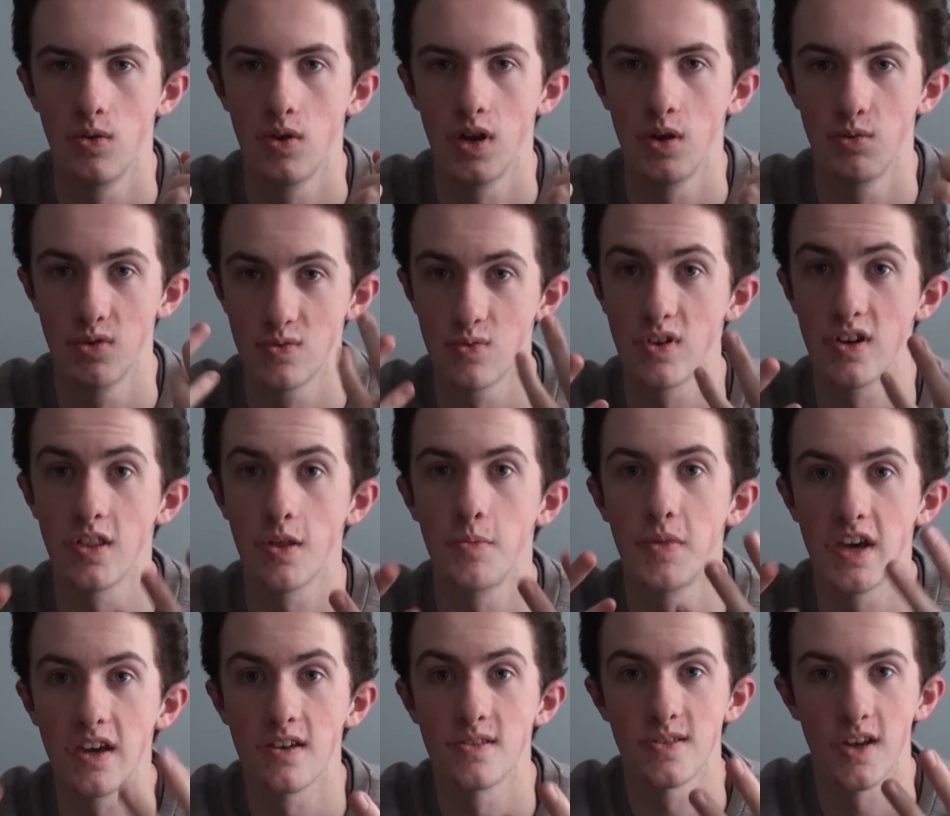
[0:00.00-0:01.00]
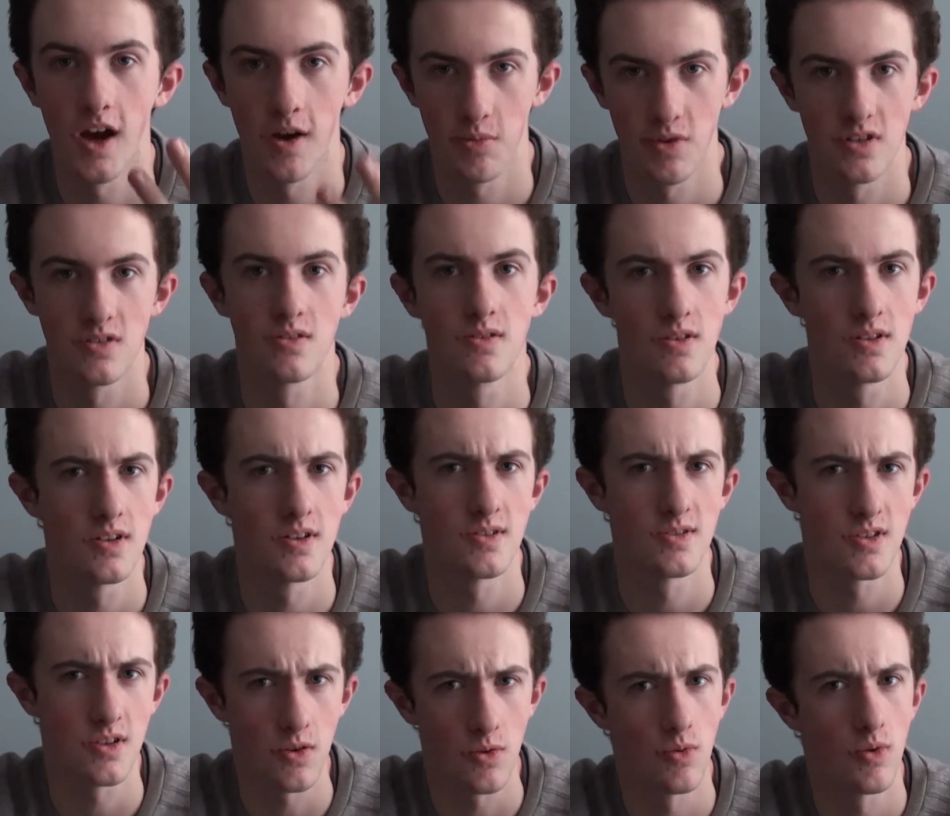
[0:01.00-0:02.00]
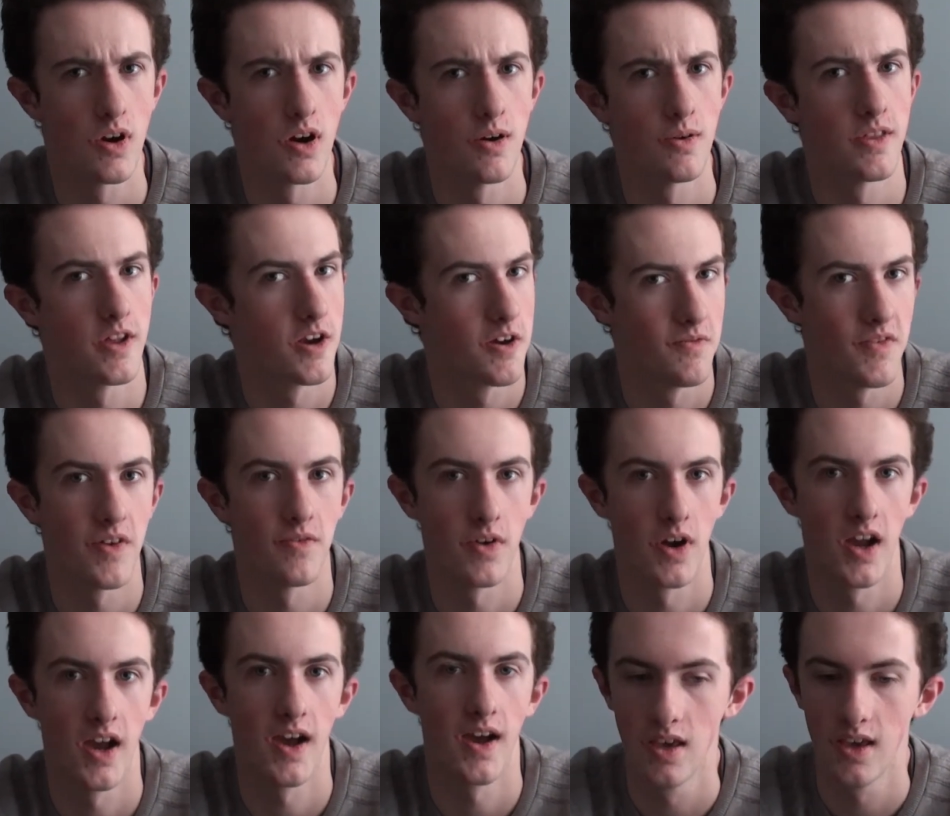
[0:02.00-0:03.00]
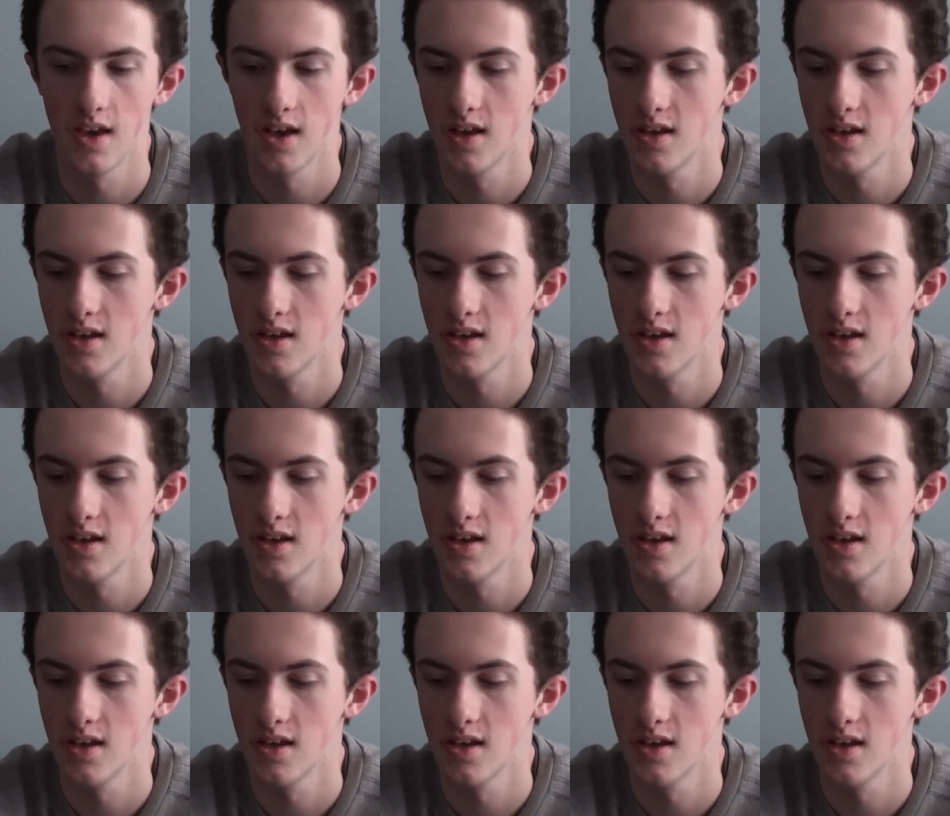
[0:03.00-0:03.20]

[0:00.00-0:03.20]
It was one of the biggest opportunities to grow that I've ever had.